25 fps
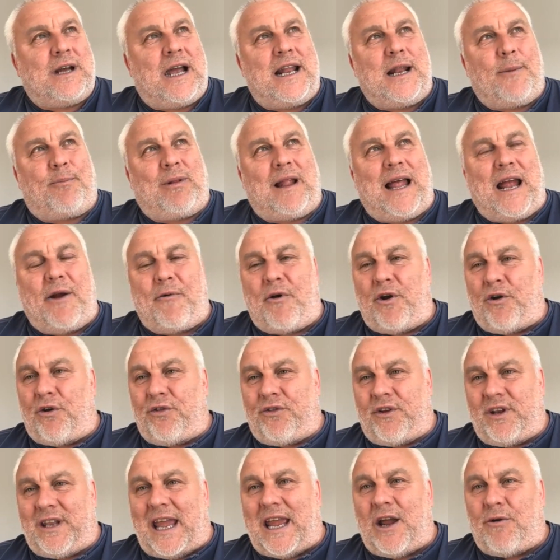So I had a player
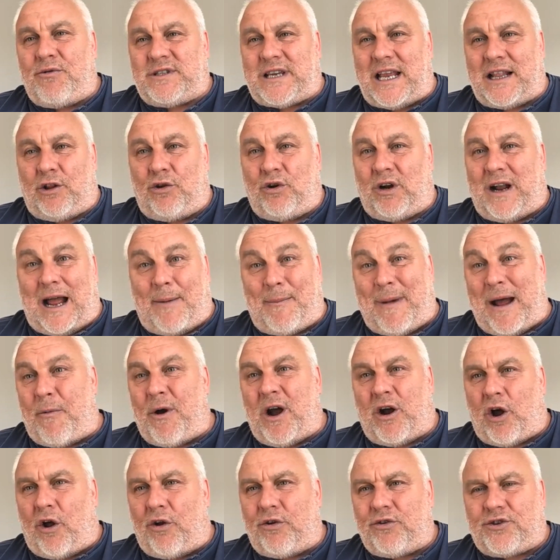another day who said, look, I'm
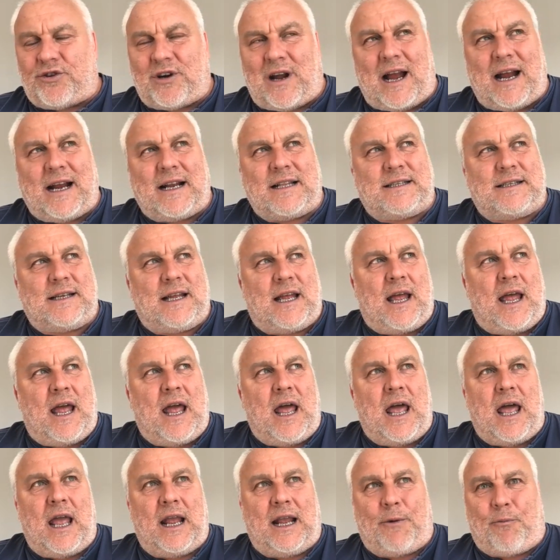out of contract.
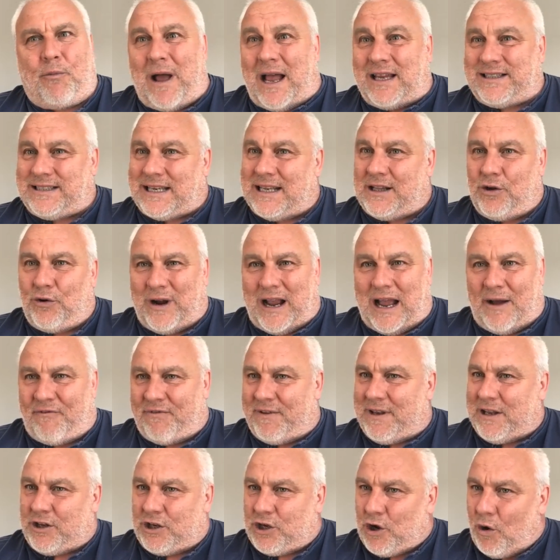I said, look, I
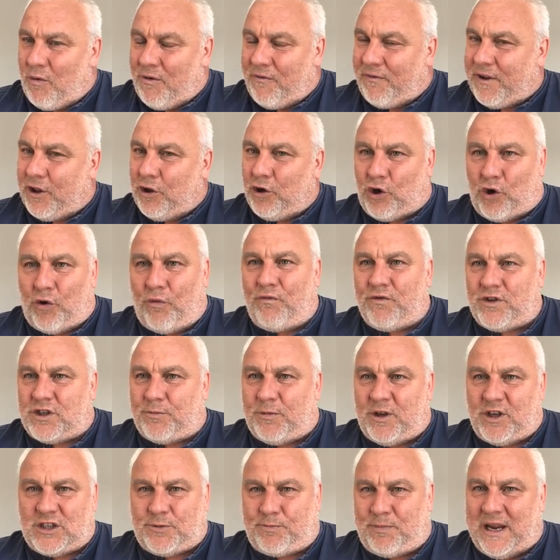don't feel
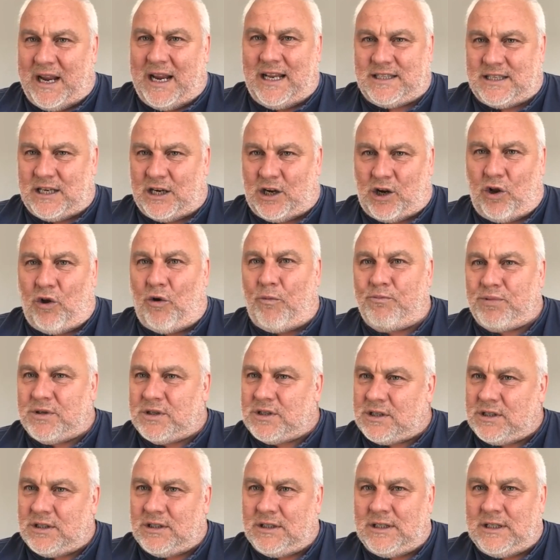comfortable speaking to
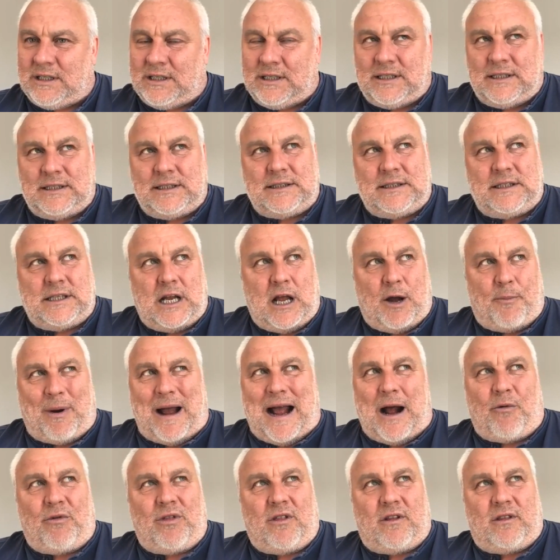clubs
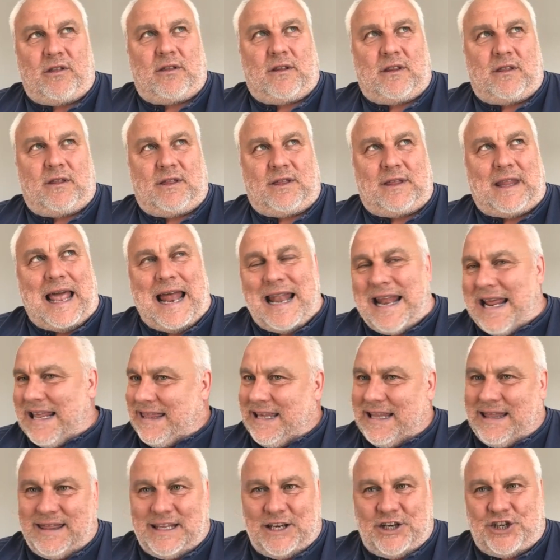about
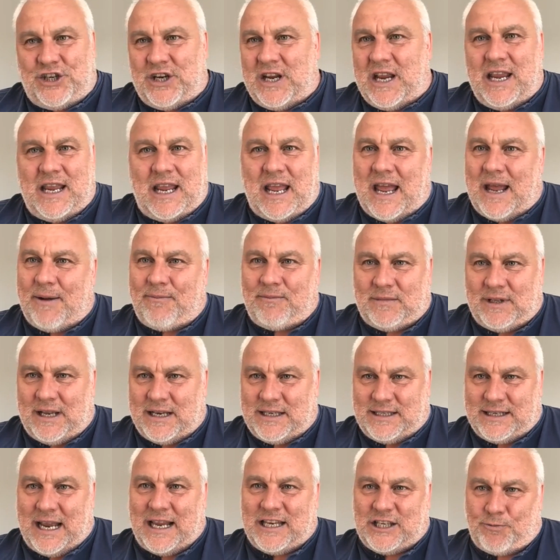anything this year yet.
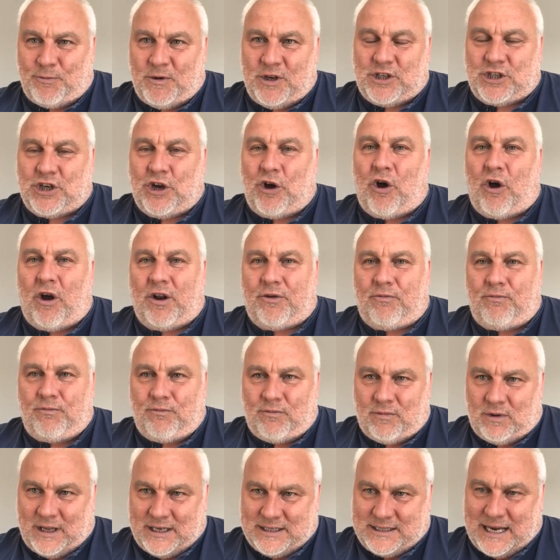Let's get some sorted.
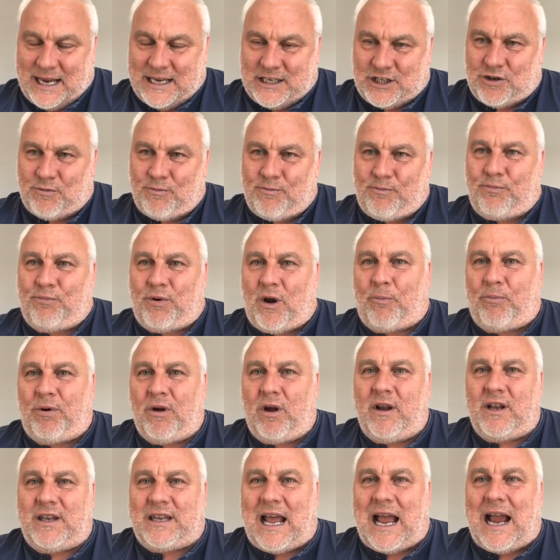Let's get some
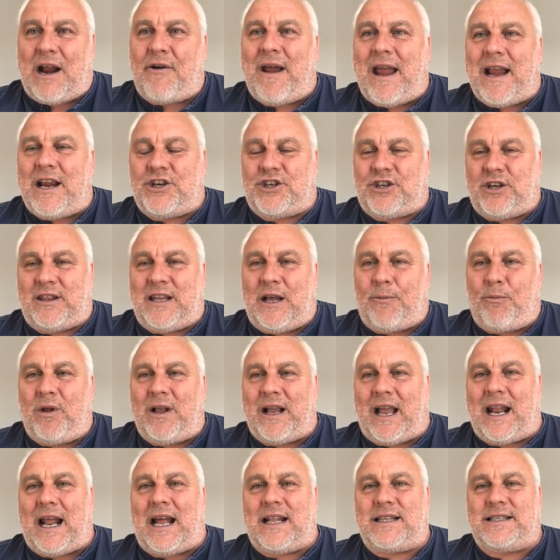proper direction, then
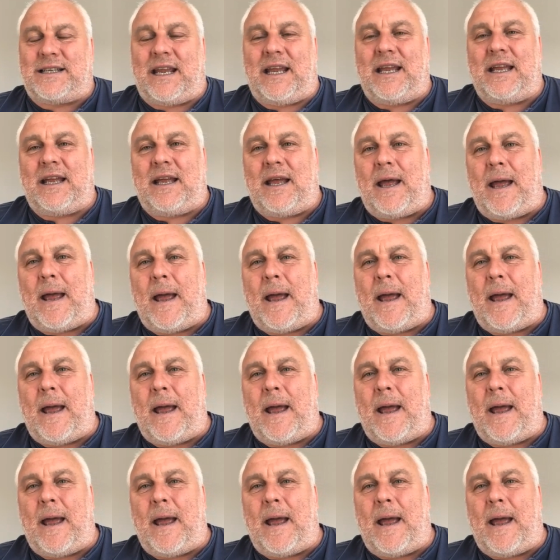we'll get at it.